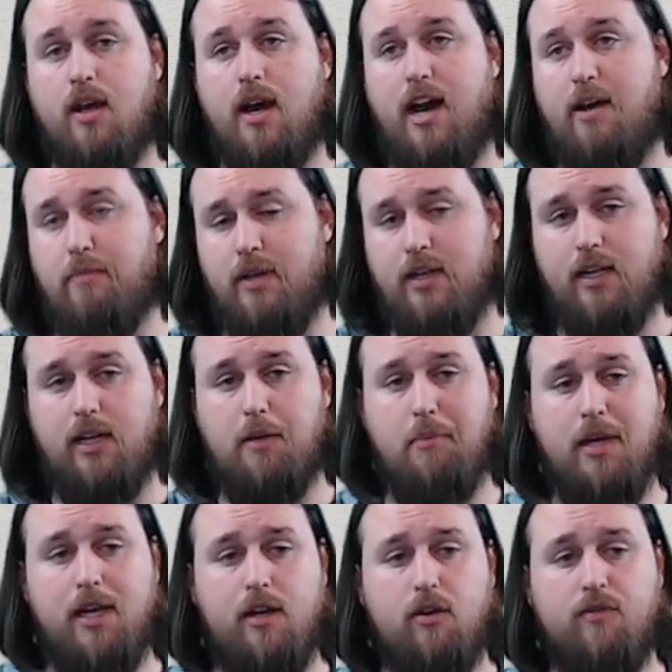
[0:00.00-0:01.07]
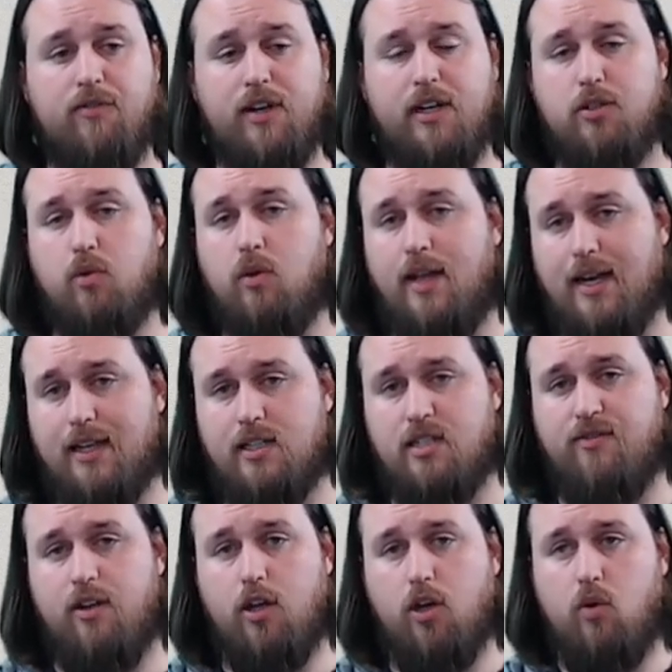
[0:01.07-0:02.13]
I've been DDP. Don't forget to like this
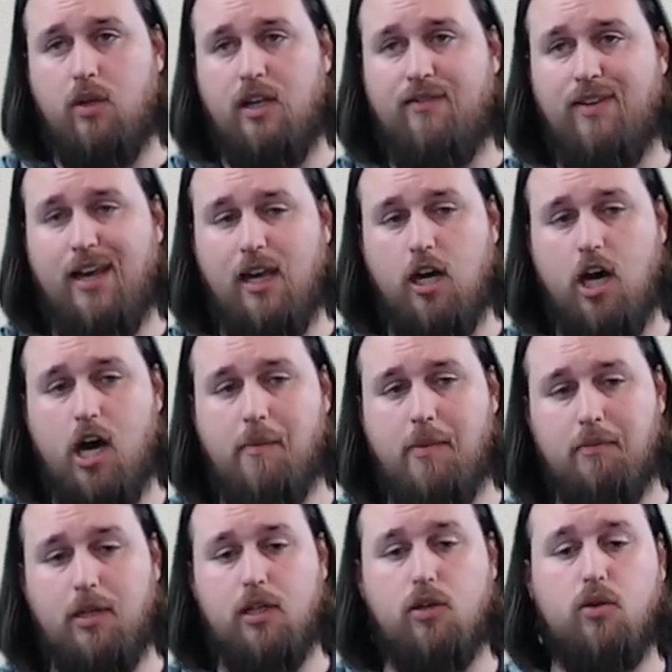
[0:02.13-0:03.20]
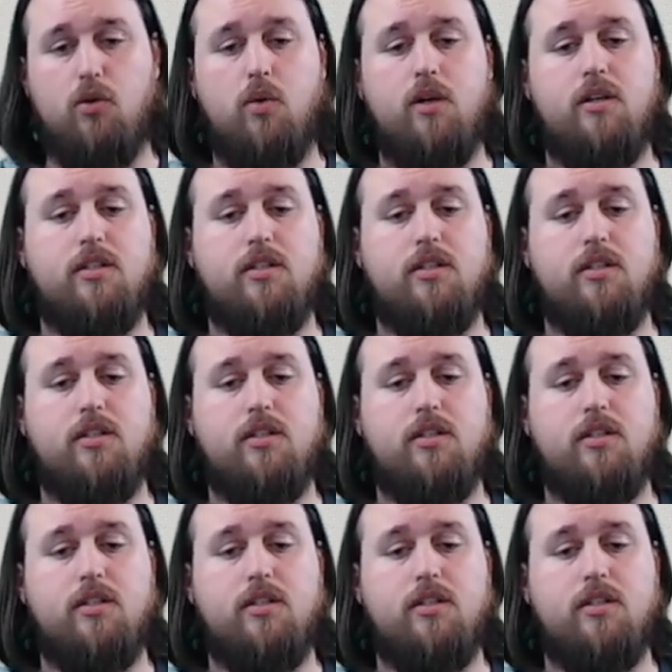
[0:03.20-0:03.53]
video, leave a comment below,